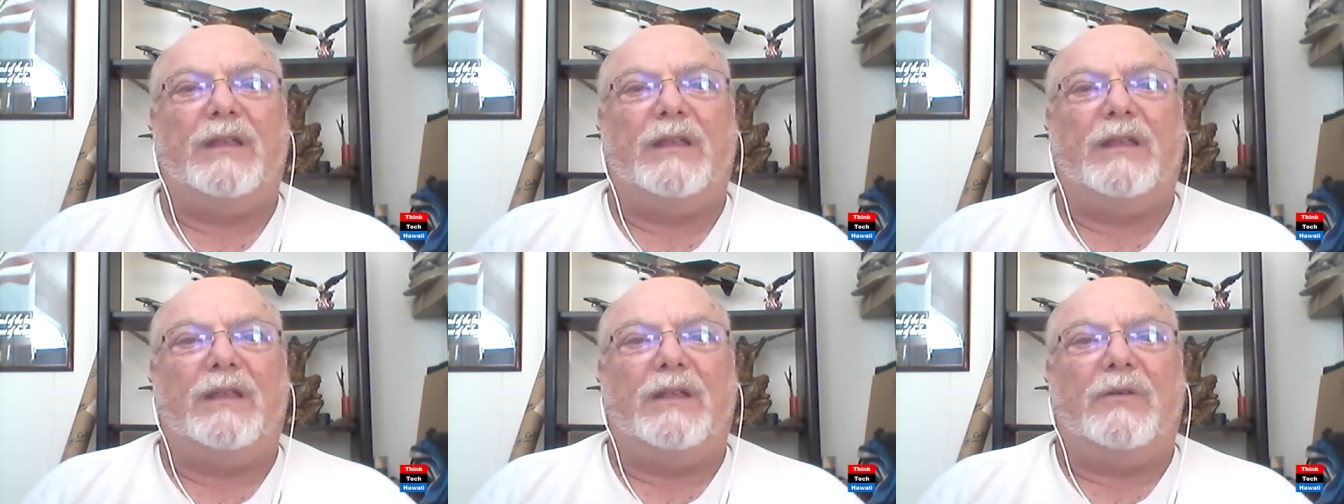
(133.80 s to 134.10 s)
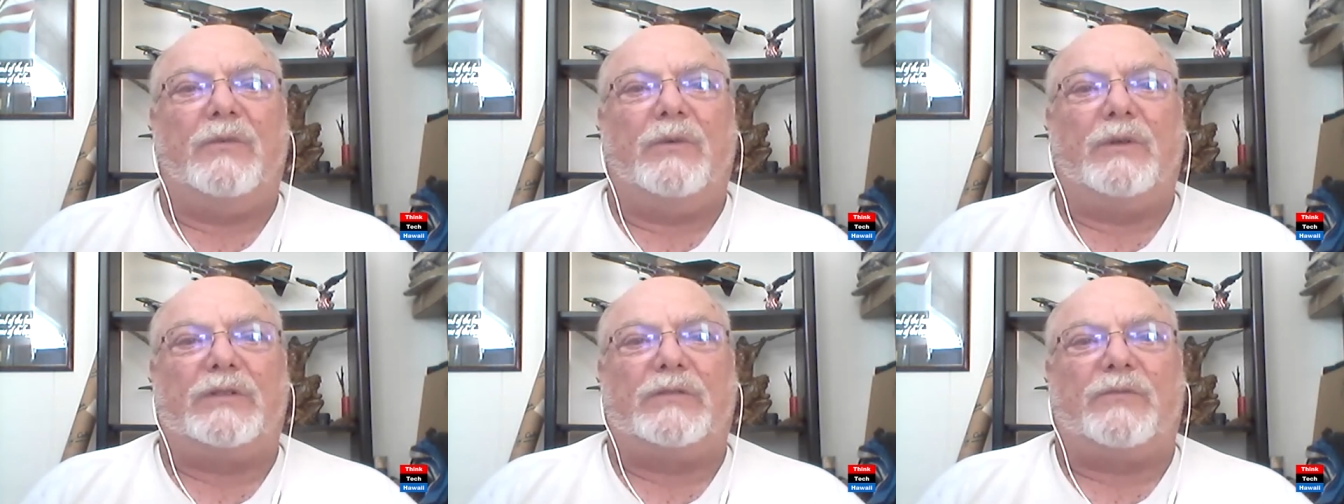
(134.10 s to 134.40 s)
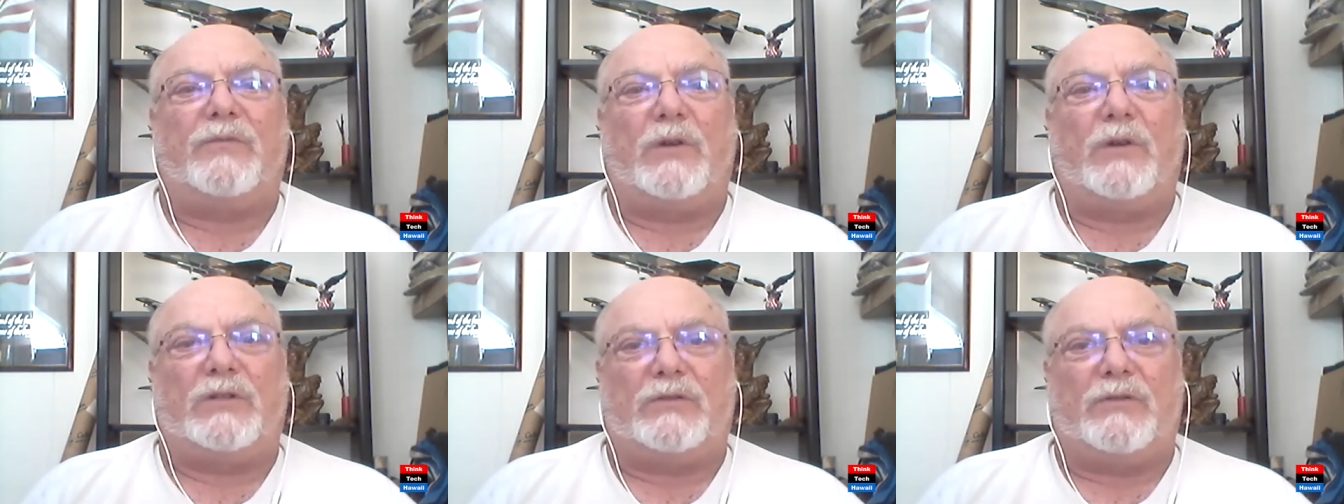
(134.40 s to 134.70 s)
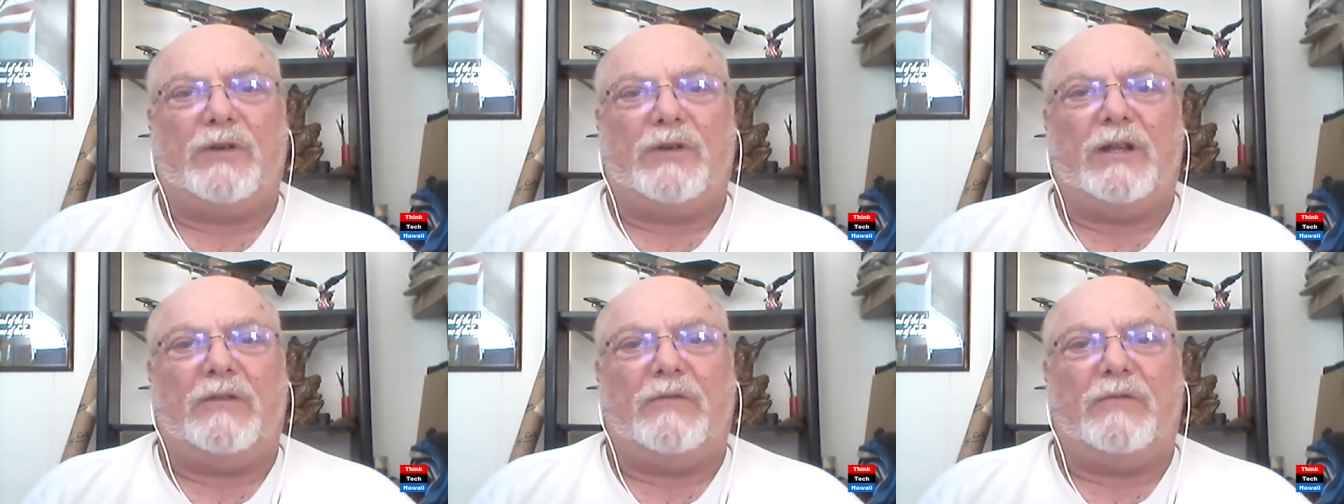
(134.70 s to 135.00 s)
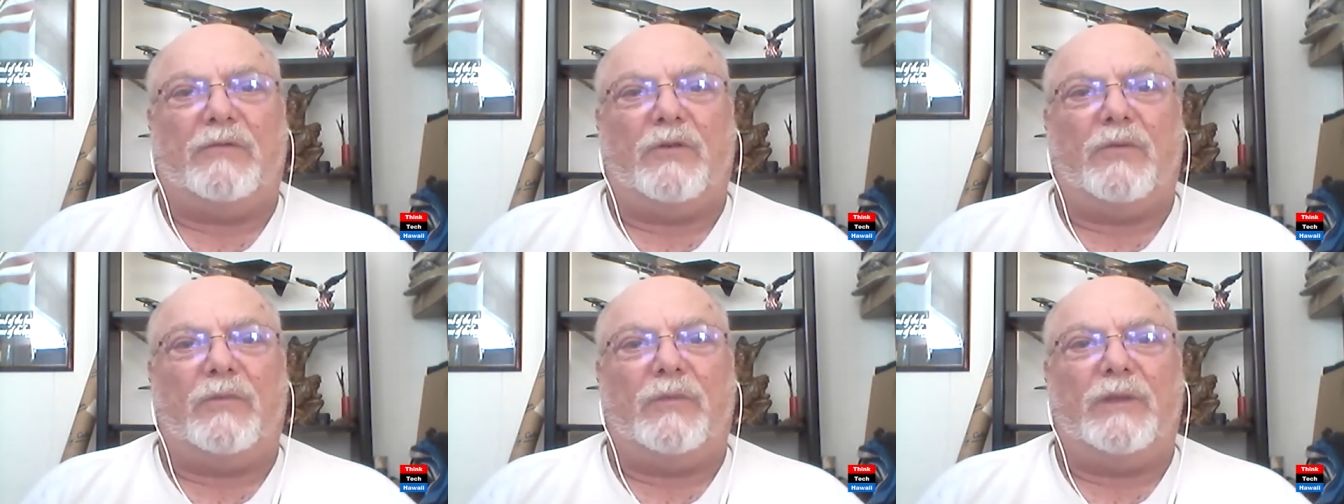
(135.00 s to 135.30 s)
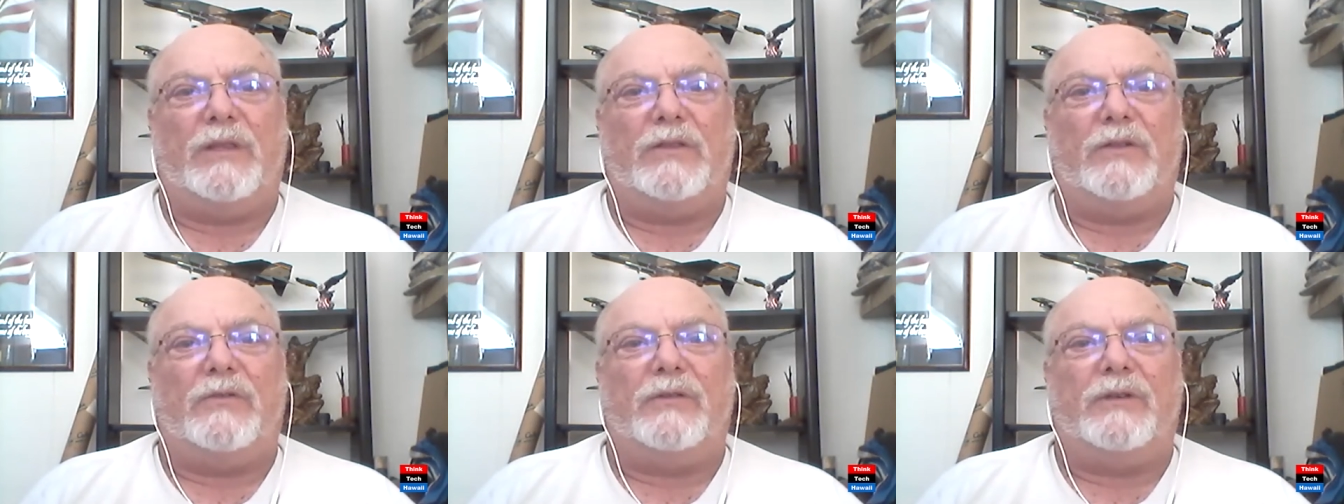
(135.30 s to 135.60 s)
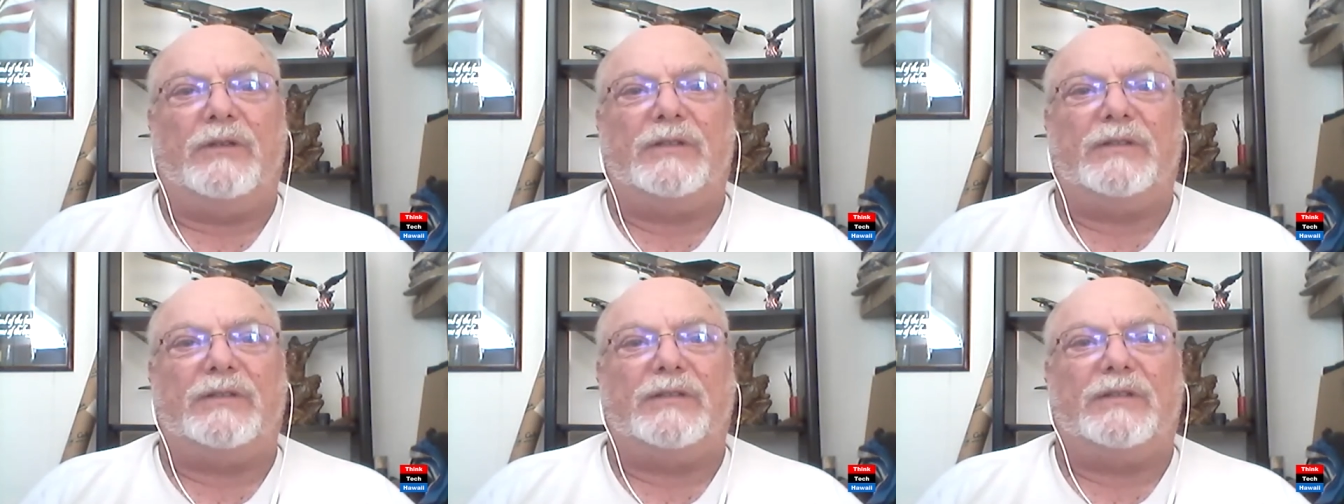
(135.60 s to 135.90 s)
What's frustrating for me, though,
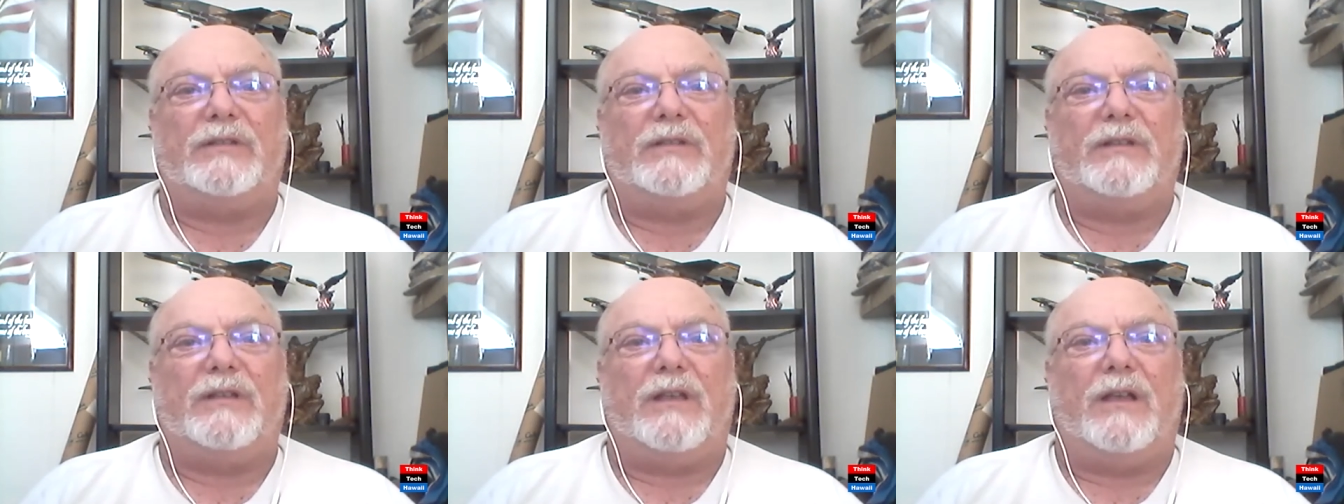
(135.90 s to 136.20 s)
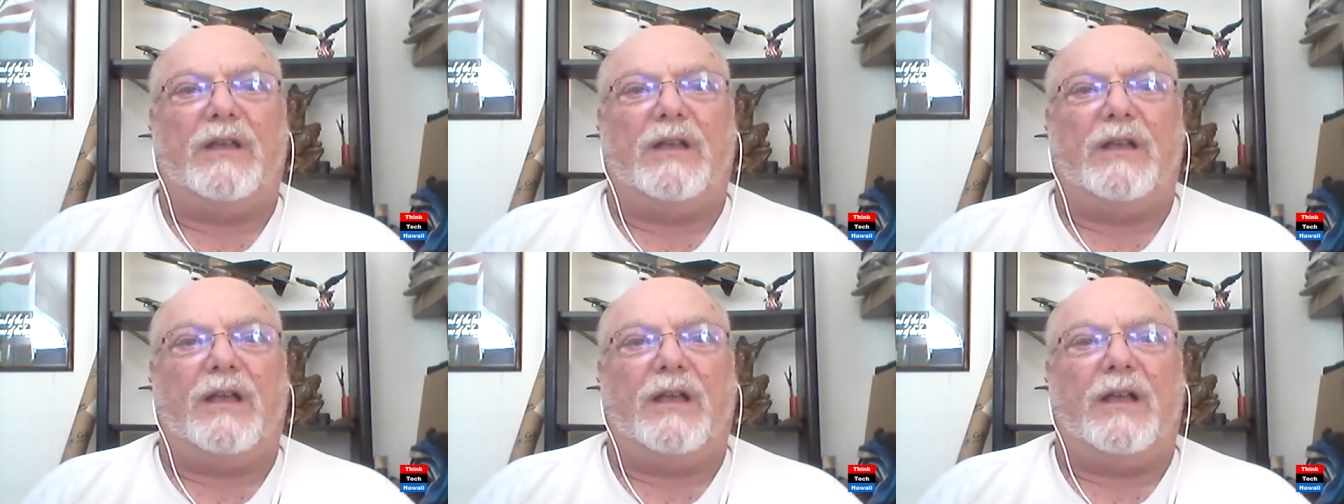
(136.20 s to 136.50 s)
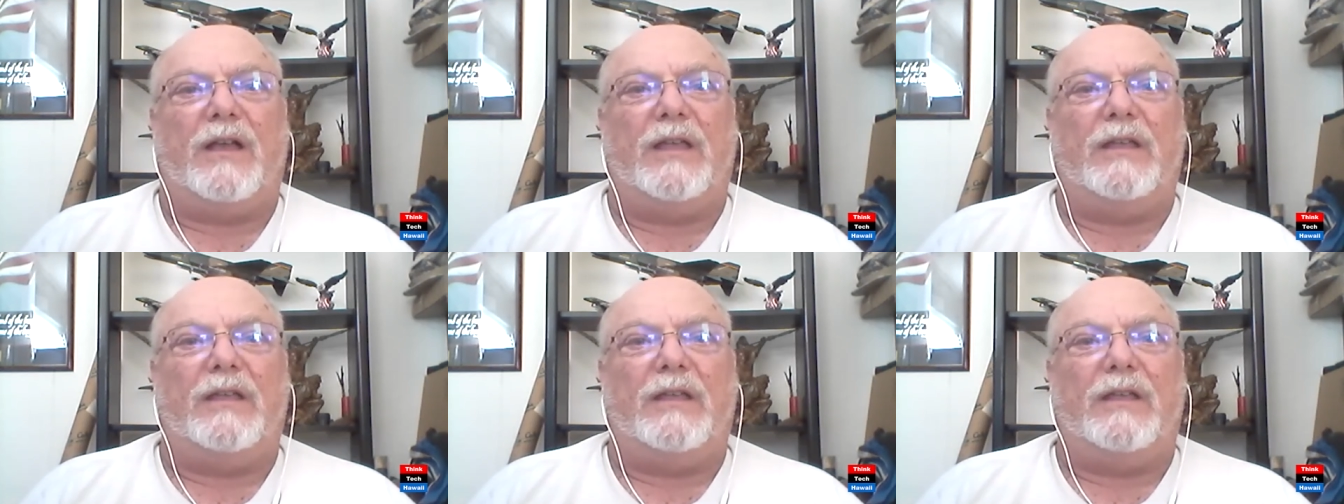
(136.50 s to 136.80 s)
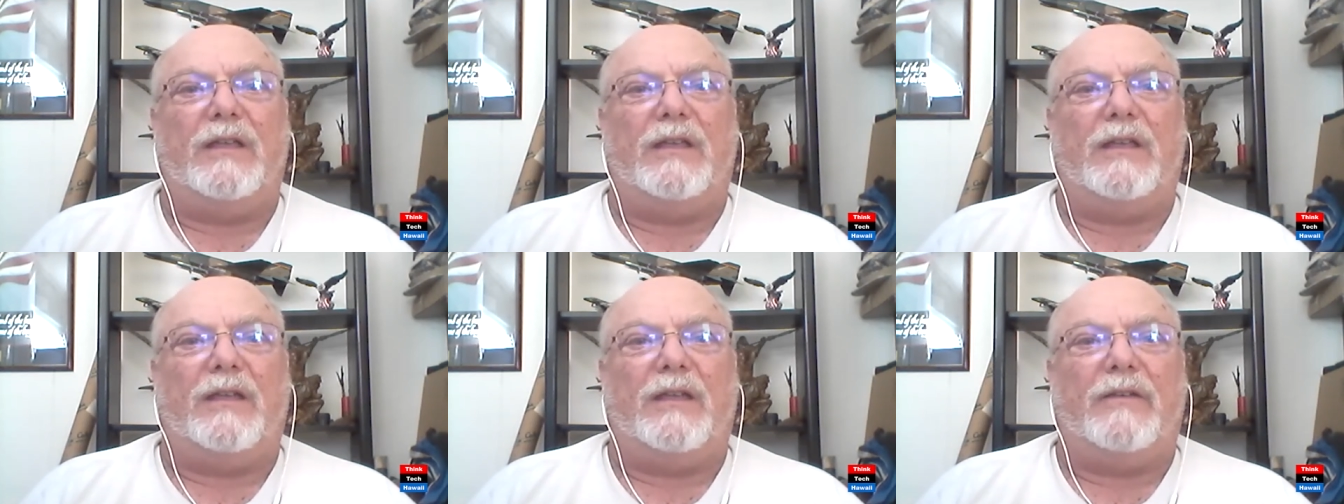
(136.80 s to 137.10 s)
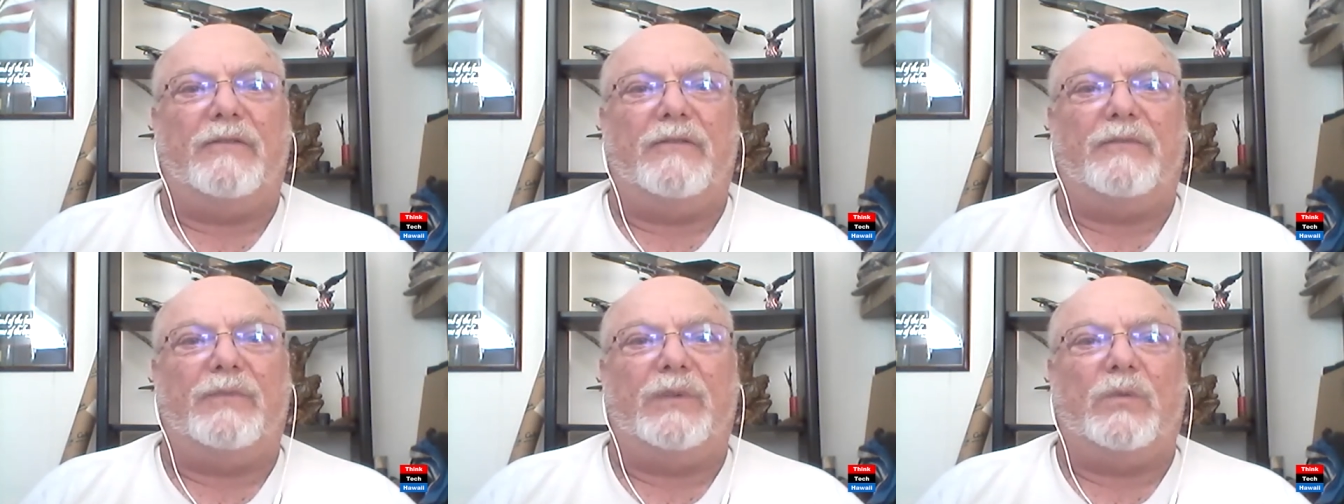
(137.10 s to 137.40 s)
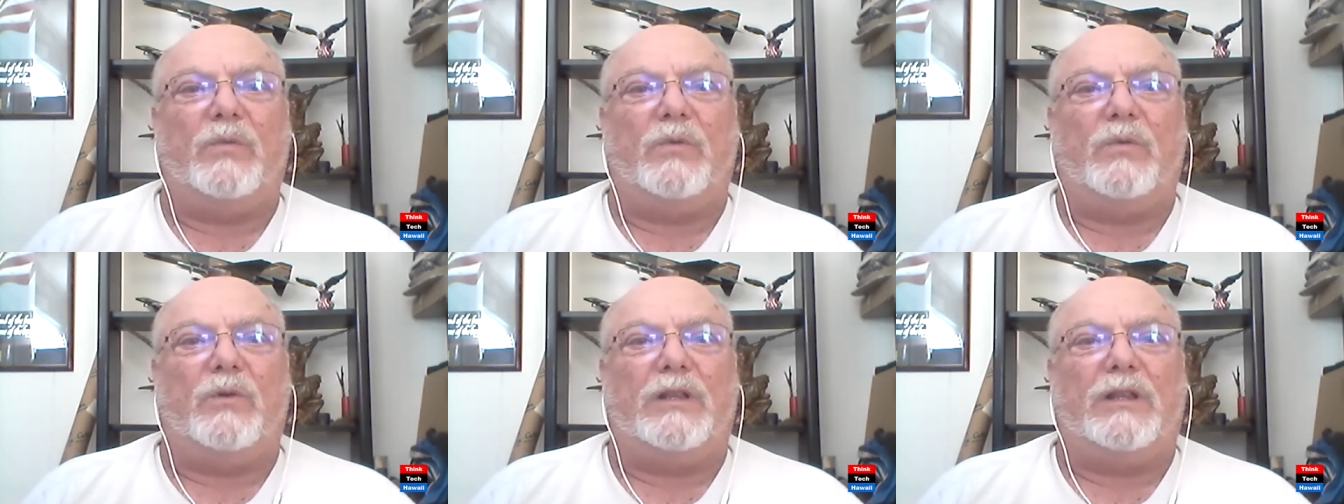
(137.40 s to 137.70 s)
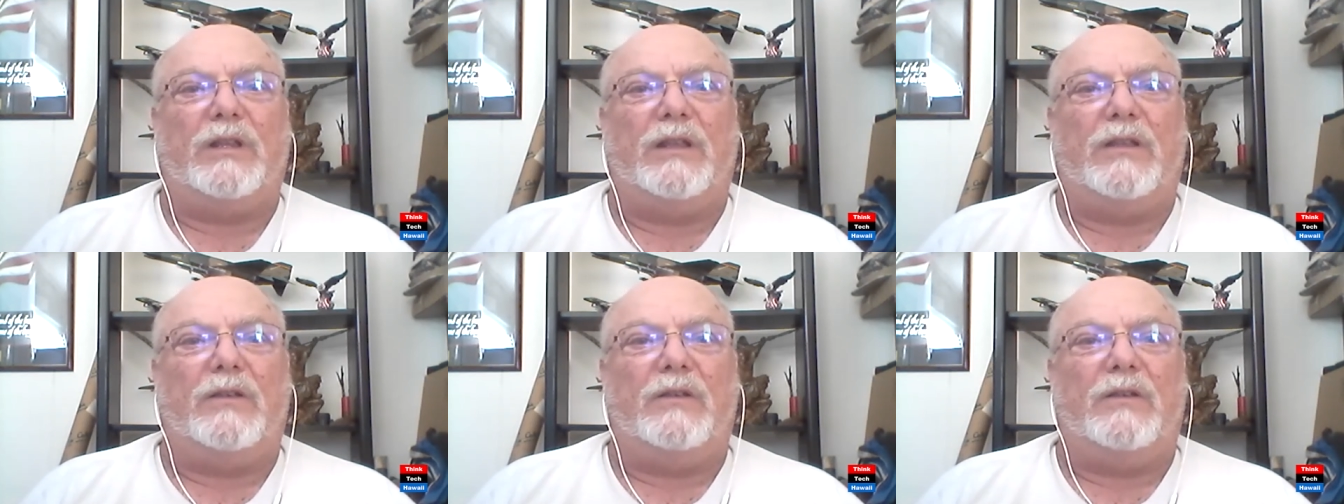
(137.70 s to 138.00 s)
is I have been
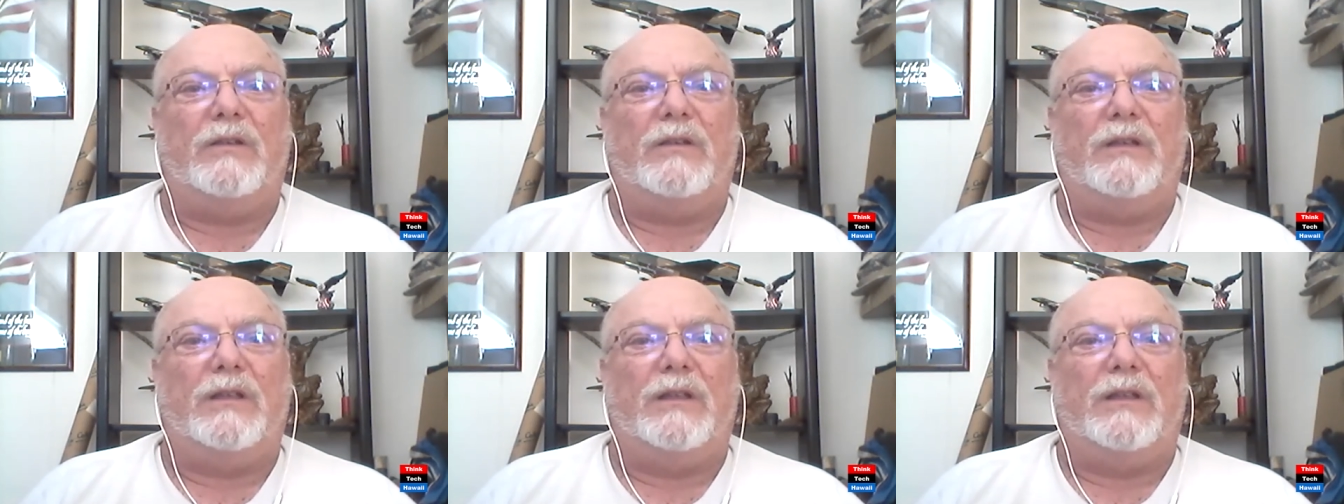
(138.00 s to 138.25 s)
working